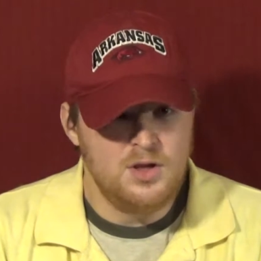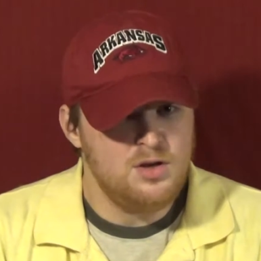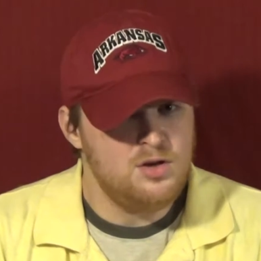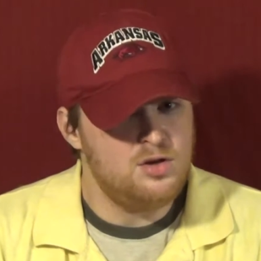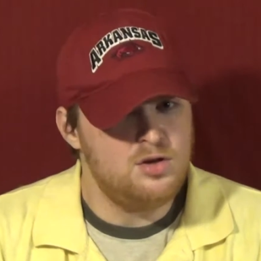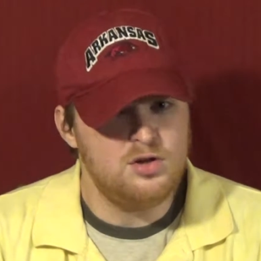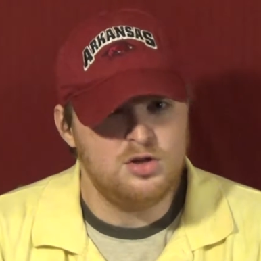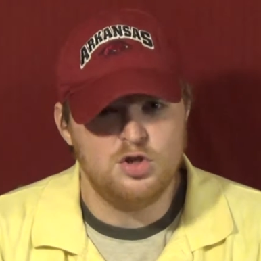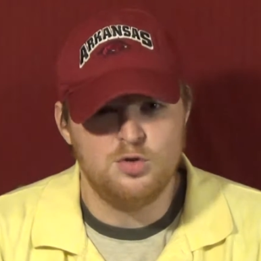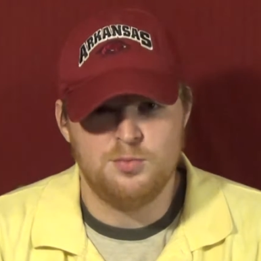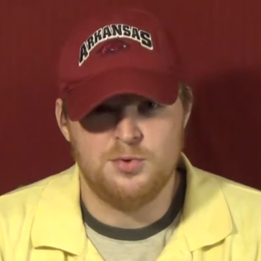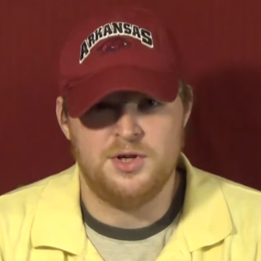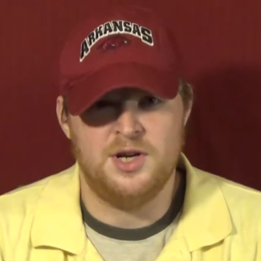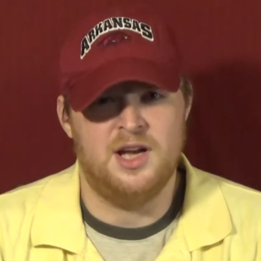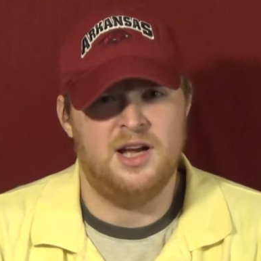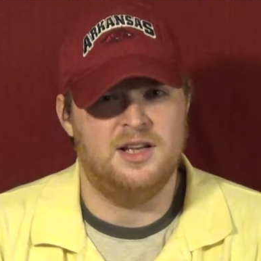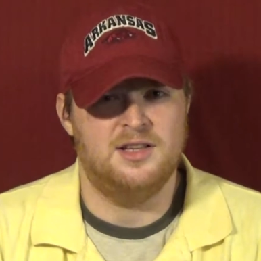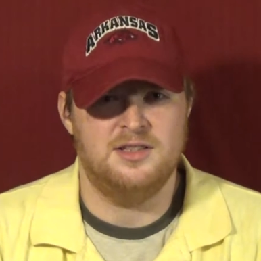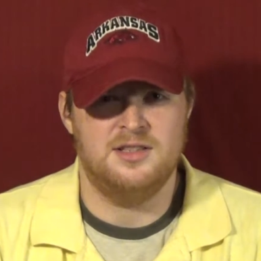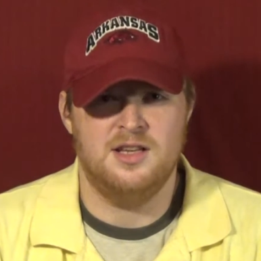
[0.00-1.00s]
Good group of
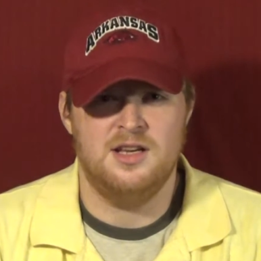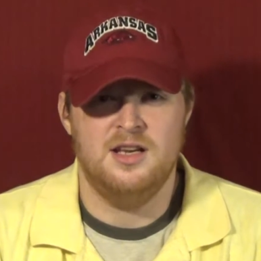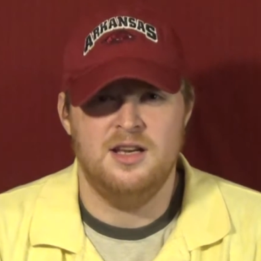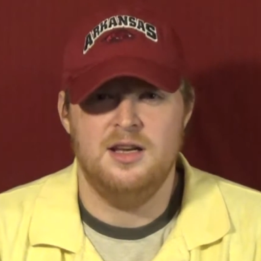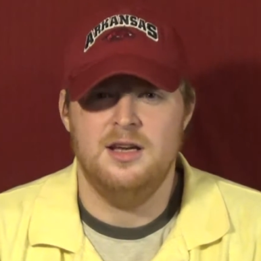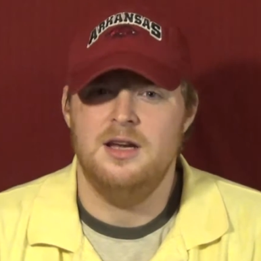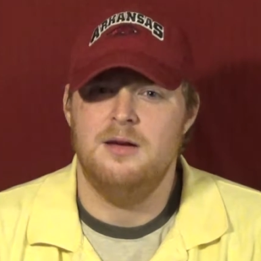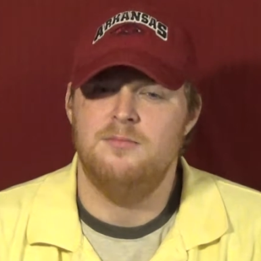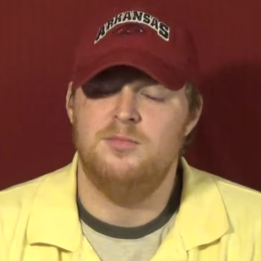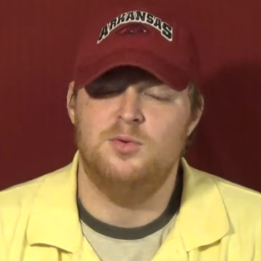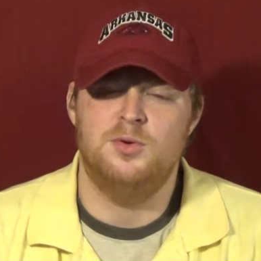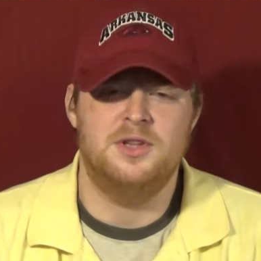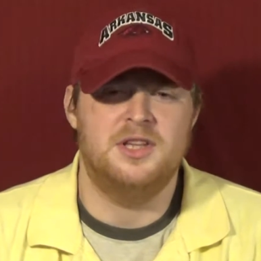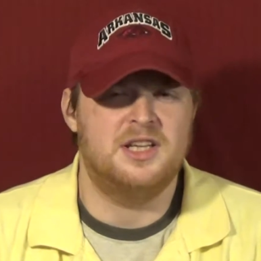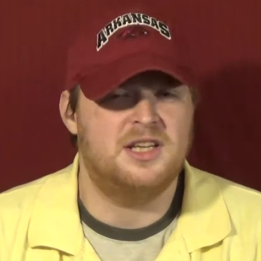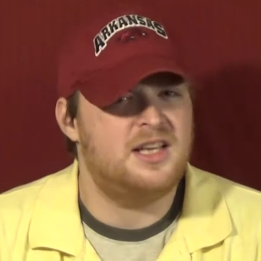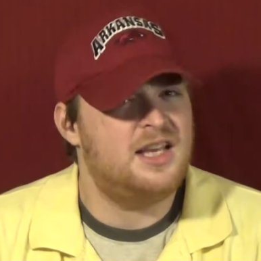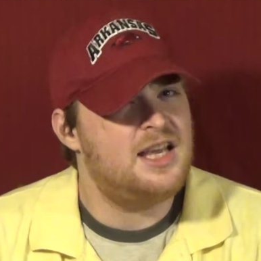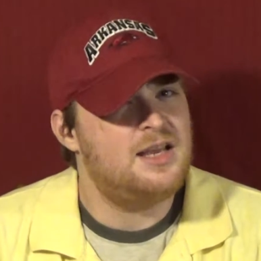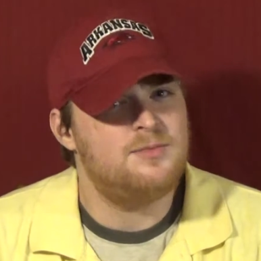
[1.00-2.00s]
guys. But when the
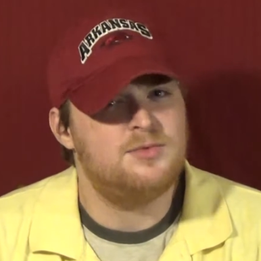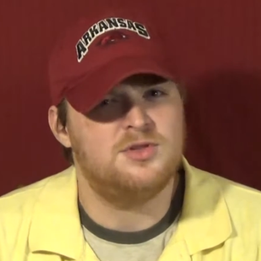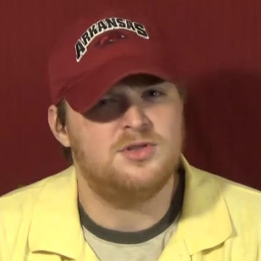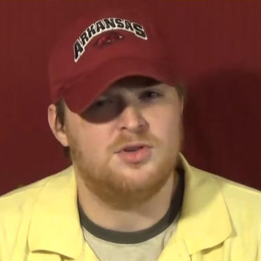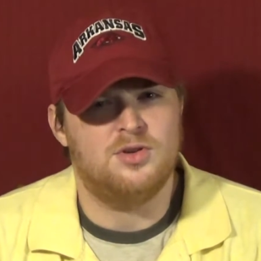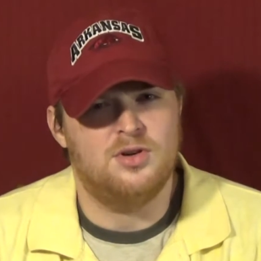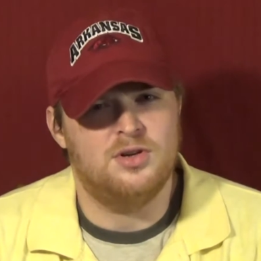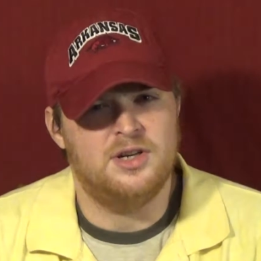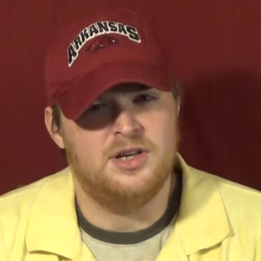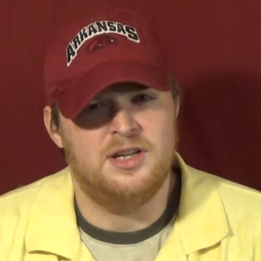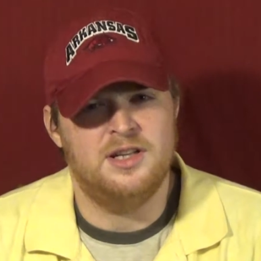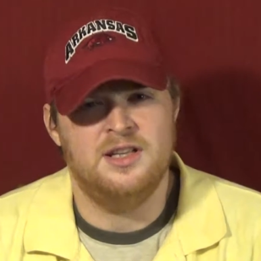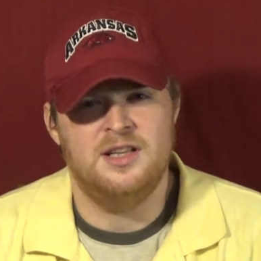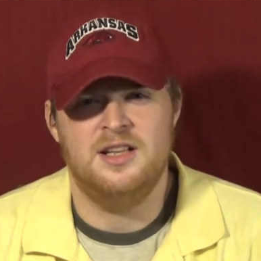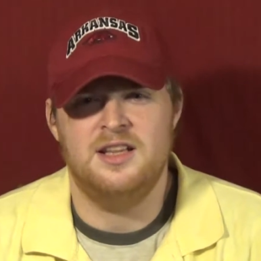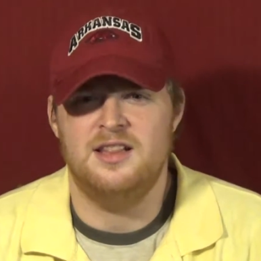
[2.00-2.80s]
game started,